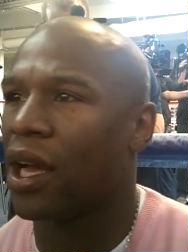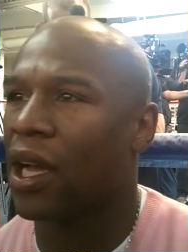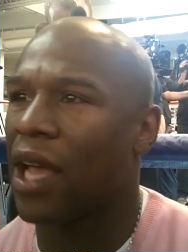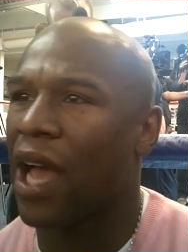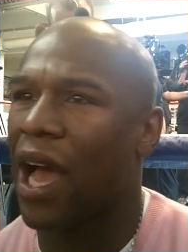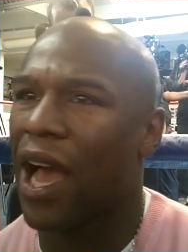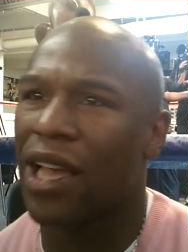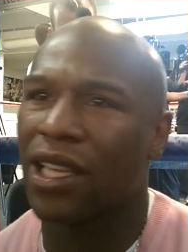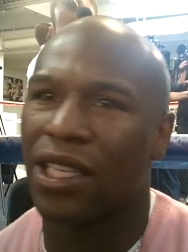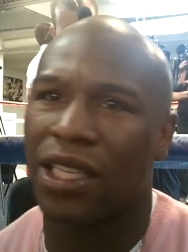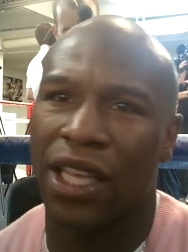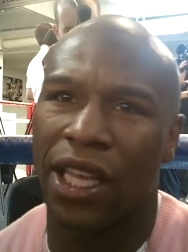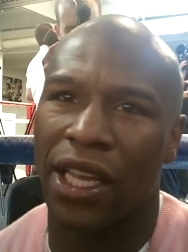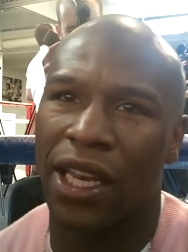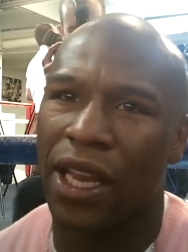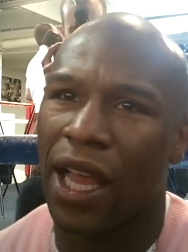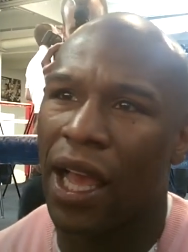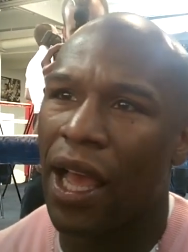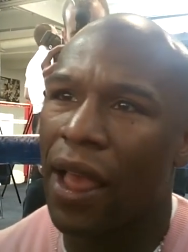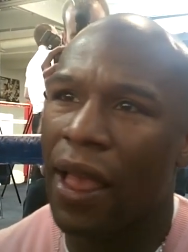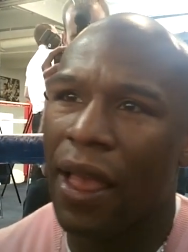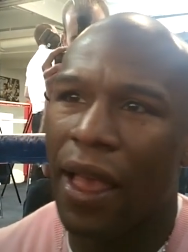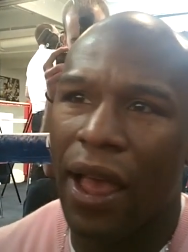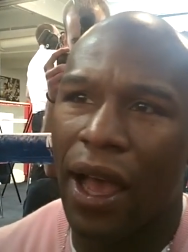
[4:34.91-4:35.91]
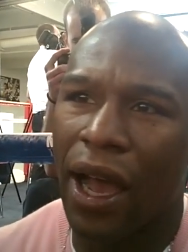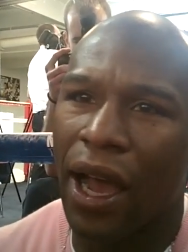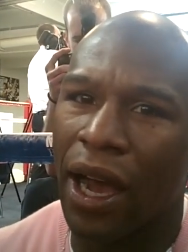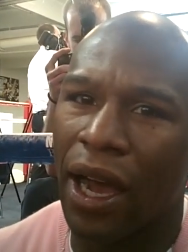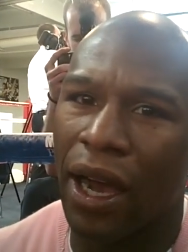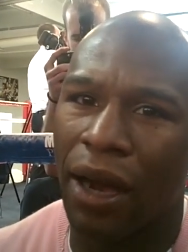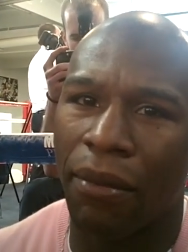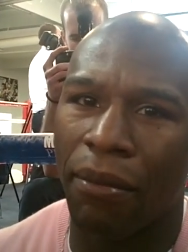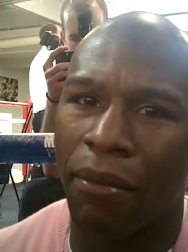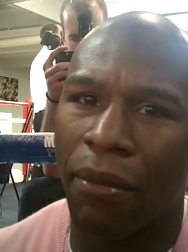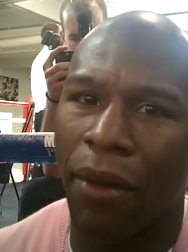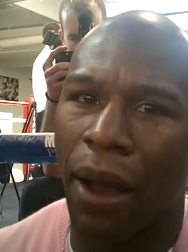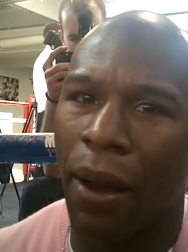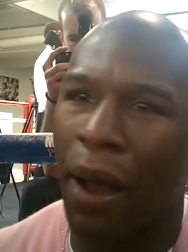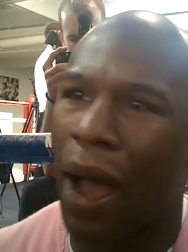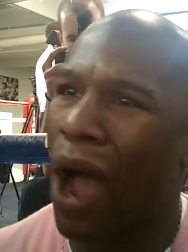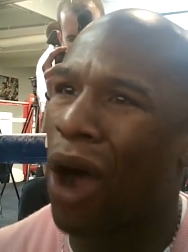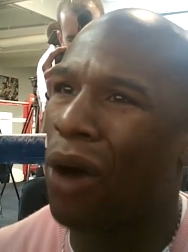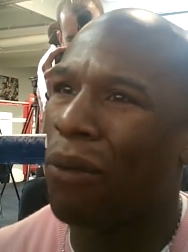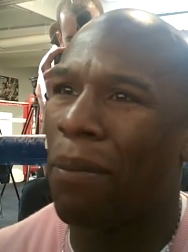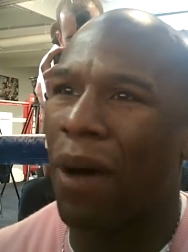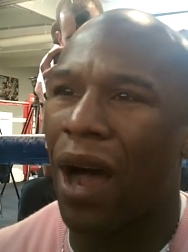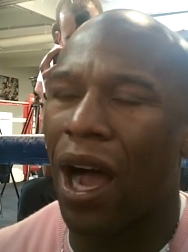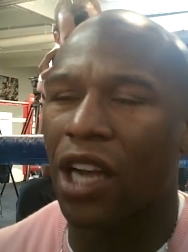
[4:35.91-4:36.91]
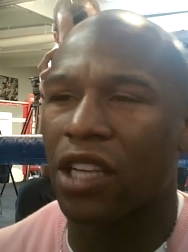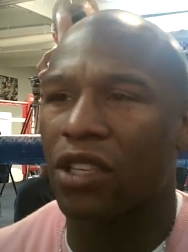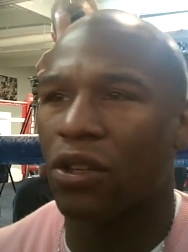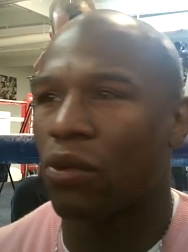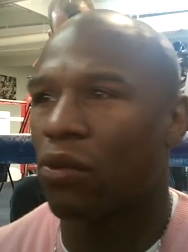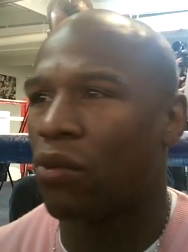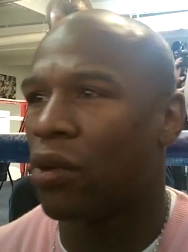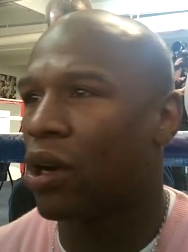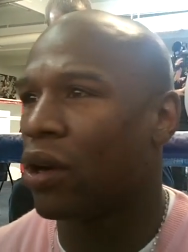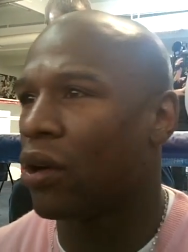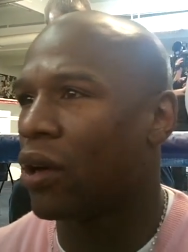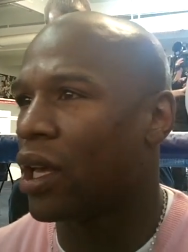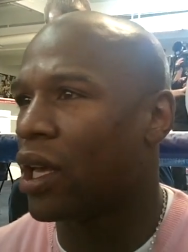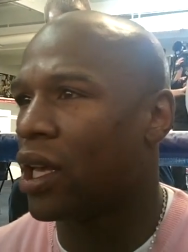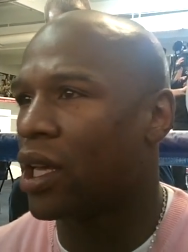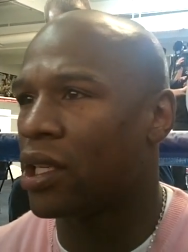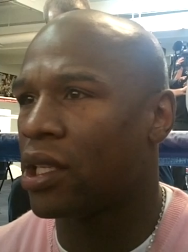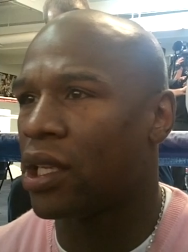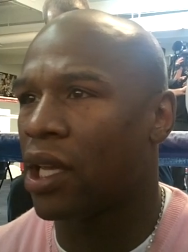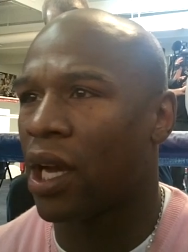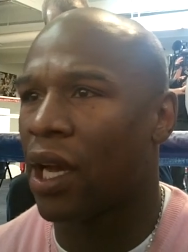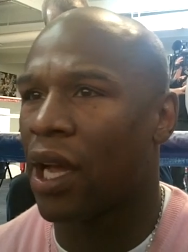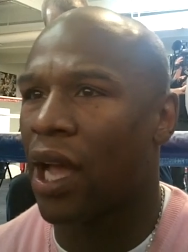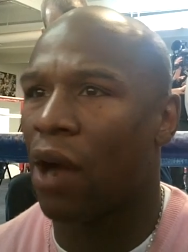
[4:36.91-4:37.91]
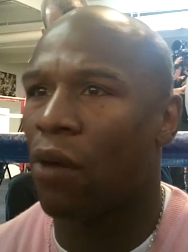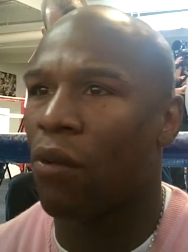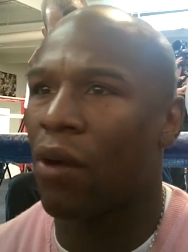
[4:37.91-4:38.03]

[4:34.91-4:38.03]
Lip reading: a guy's getting outboxed real easy.